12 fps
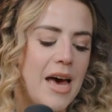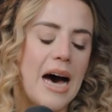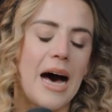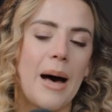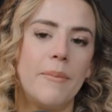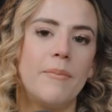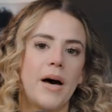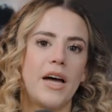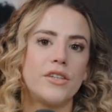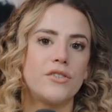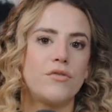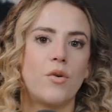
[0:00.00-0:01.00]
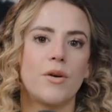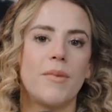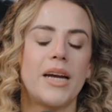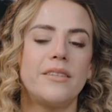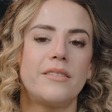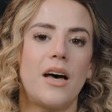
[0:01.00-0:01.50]
Um, but for
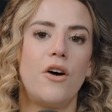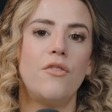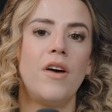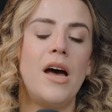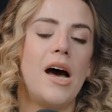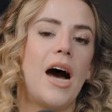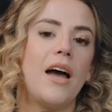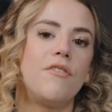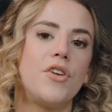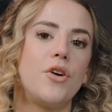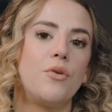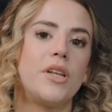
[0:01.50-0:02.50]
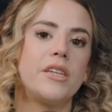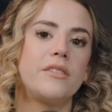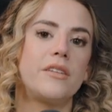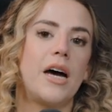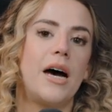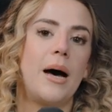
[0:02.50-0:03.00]
myself, I've
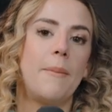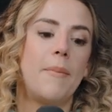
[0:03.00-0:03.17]
noticed uh,